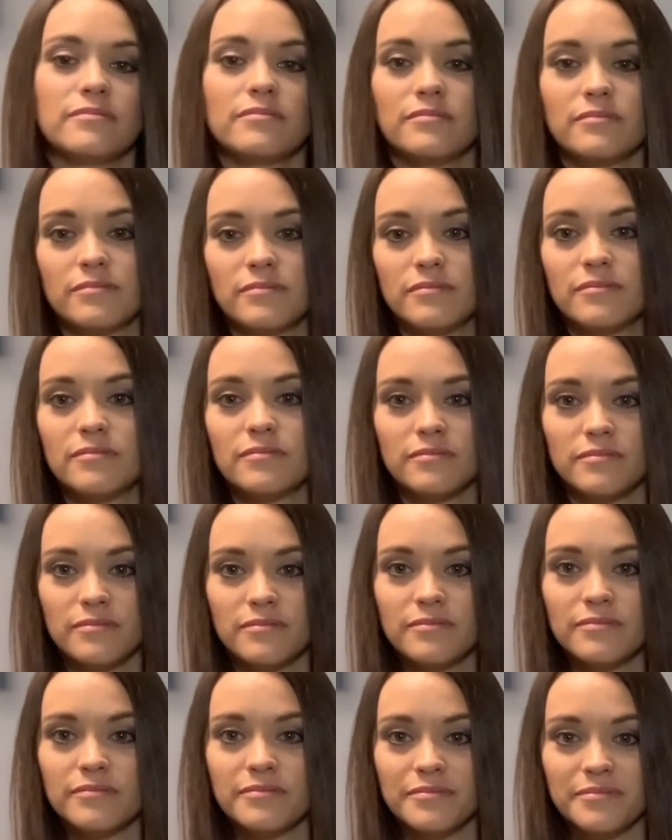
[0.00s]

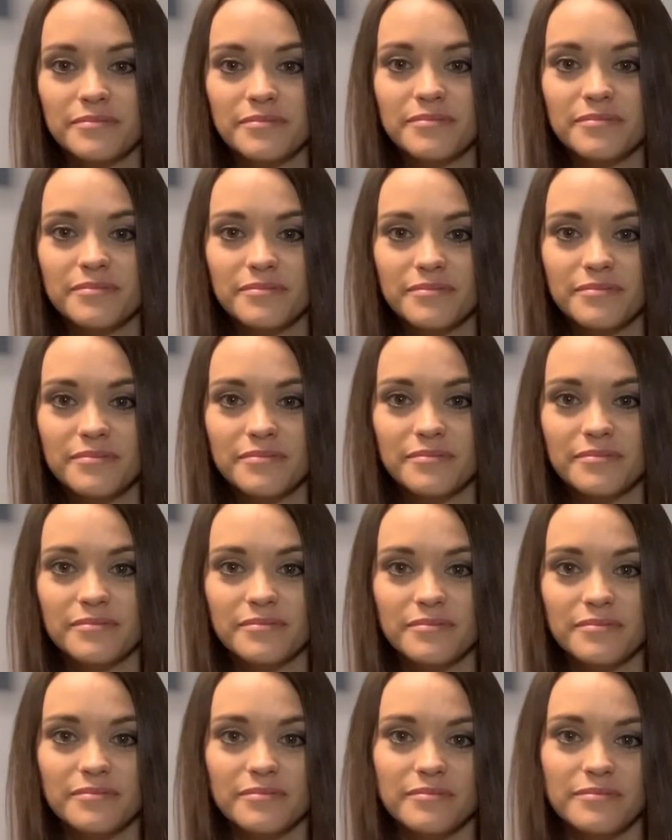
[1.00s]

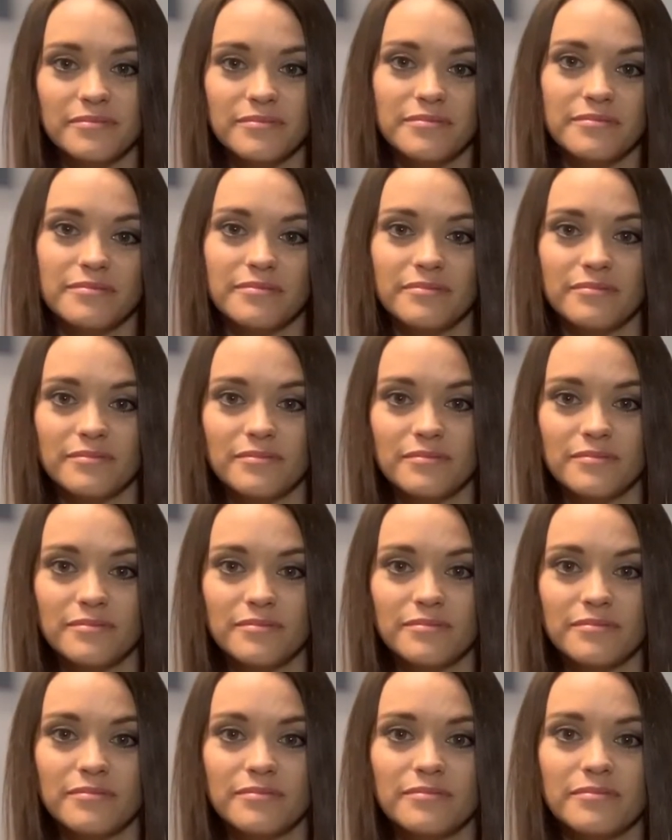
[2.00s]

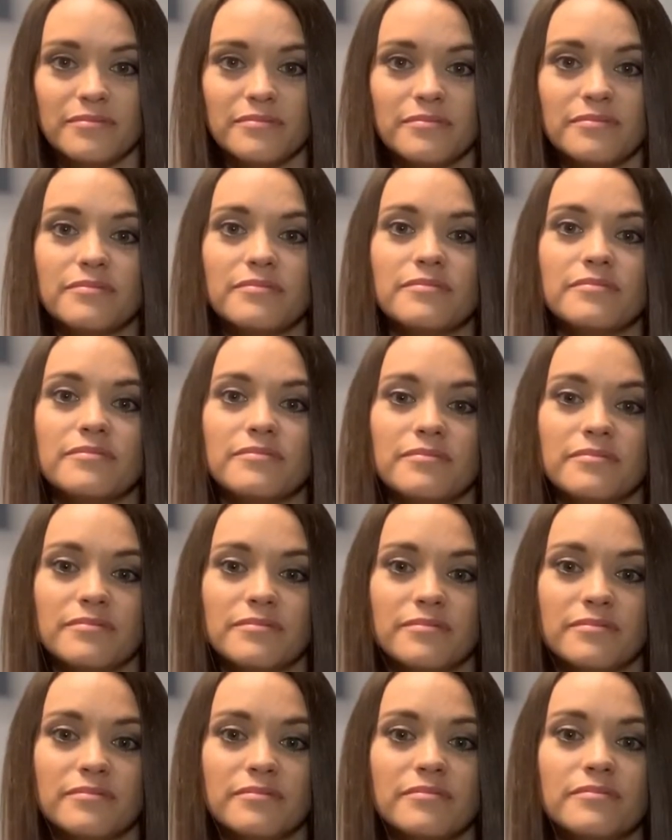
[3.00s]

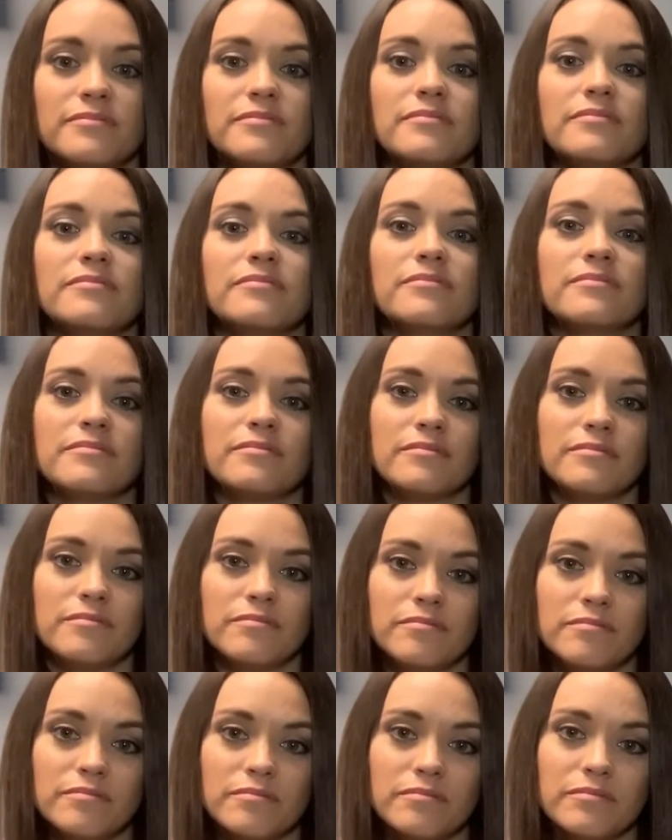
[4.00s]

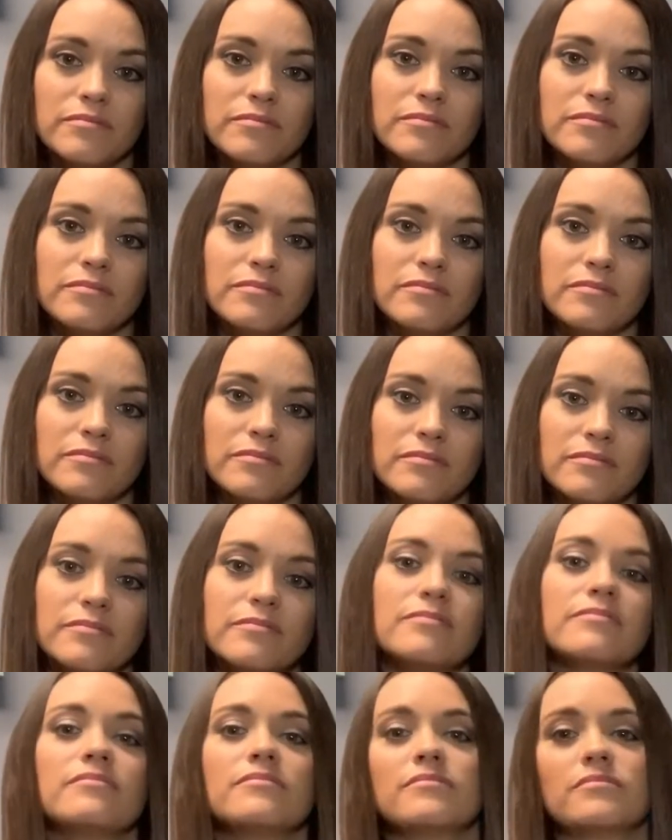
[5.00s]

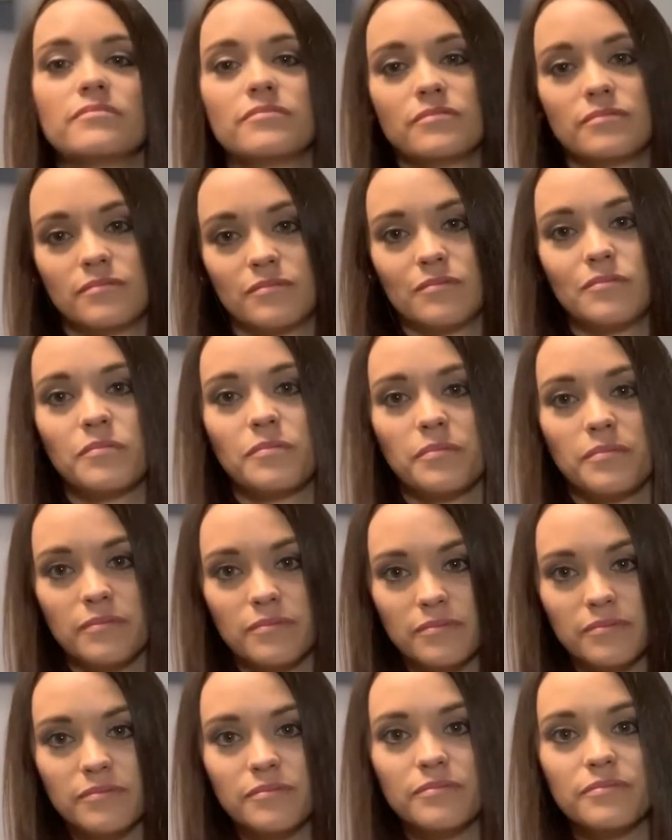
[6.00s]

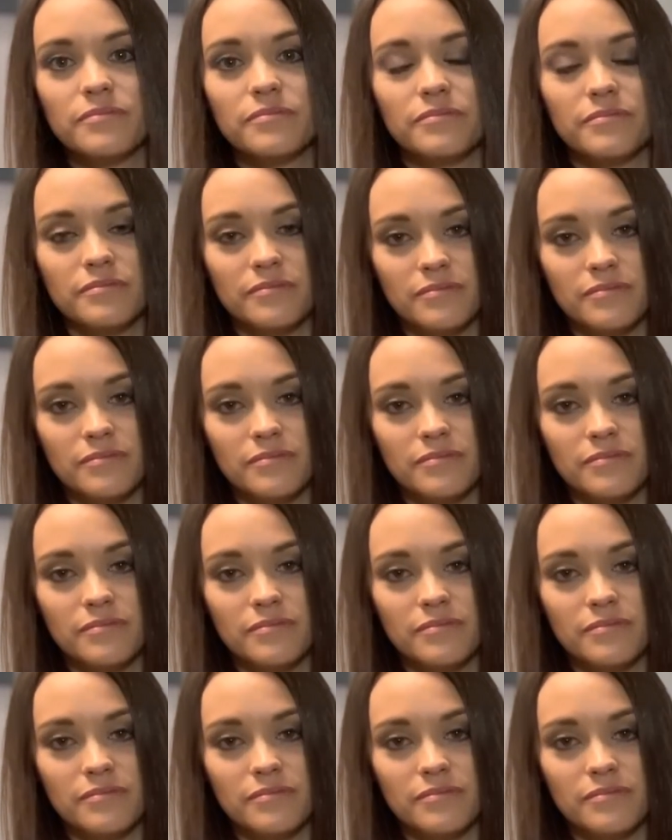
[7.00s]
(silent)